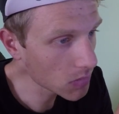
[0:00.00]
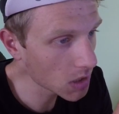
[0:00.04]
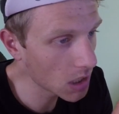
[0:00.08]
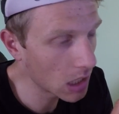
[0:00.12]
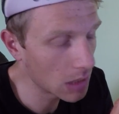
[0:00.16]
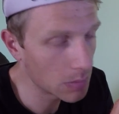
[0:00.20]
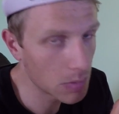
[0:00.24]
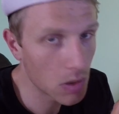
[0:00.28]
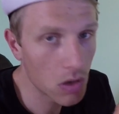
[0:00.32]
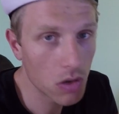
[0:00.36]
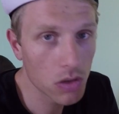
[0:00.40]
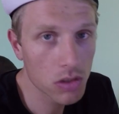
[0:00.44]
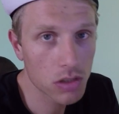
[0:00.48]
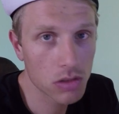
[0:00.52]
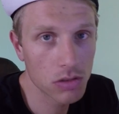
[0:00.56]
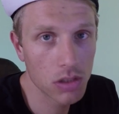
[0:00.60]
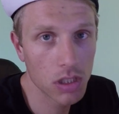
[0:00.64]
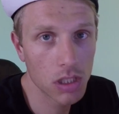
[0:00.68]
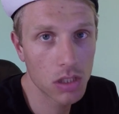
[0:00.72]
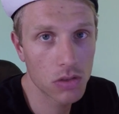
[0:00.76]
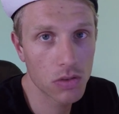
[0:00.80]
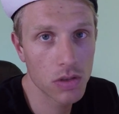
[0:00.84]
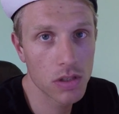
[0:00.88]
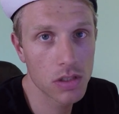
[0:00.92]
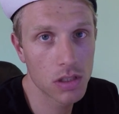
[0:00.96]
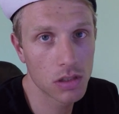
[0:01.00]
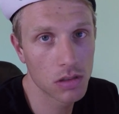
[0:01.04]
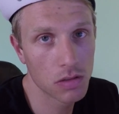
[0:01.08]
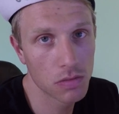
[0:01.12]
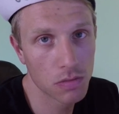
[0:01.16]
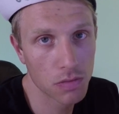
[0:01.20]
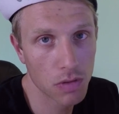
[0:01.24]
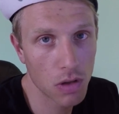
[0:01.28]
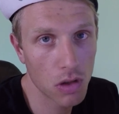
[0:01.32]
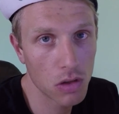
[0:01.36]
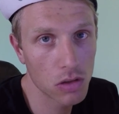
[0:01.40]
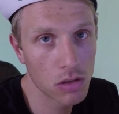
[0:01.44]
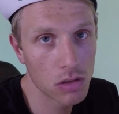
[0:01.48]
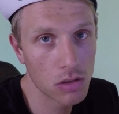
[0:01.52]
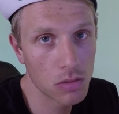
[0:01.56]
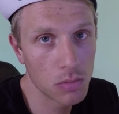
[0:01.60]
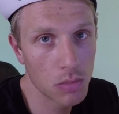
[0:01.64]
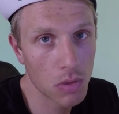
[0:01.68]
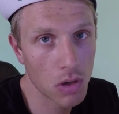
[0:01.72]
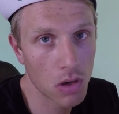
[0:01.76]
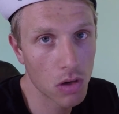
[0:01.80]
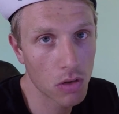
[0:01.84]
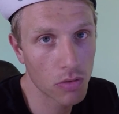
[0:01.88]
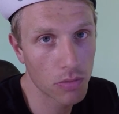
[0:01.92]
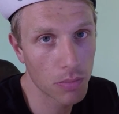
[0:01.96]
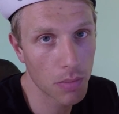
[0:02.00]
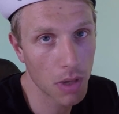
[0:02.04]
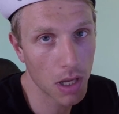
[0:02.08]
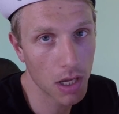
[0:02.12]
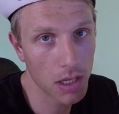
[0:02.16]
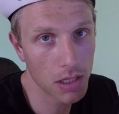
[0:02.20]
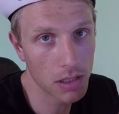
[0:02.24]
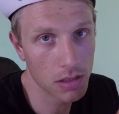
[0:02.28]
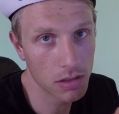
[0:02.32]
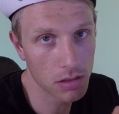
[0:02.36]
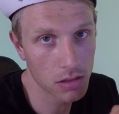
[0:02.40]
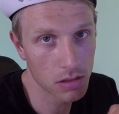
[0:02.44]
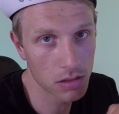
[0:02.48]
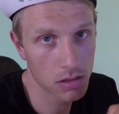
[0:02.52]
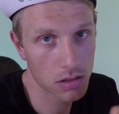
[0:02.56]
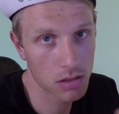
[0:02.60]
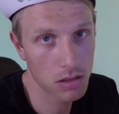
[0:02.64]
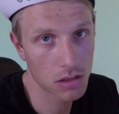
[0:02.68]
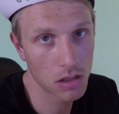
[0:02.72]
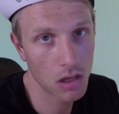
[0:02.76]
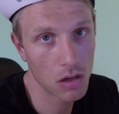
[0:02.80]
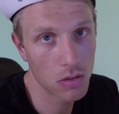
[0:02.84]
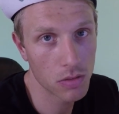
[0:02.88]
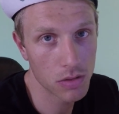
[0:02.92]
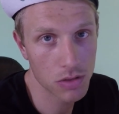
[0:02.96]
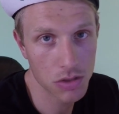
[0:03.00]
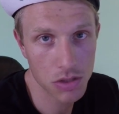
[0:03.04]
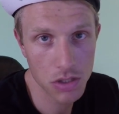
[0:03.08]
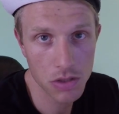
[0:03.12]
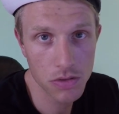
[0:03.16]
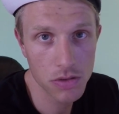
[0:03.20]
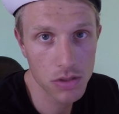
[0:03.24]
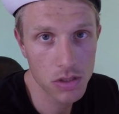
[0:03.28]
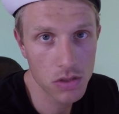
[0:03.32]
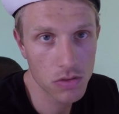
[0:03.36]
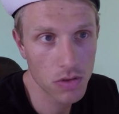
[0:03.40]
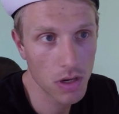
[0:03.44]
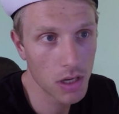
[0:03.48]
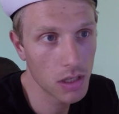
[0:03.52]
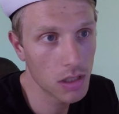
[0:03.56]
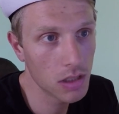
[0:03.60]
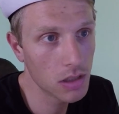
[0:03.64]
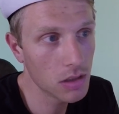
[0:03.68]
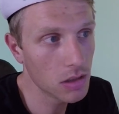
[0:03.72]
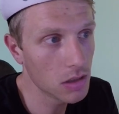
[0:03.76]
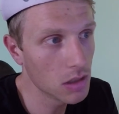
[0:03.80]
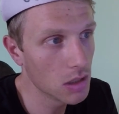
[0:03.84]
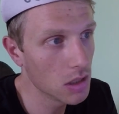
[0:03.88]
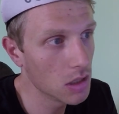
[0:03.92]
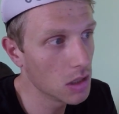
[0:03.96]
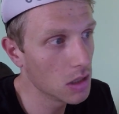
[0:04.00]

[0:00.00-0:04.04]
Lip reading: I'm also decreasing the volume of my slow endurance training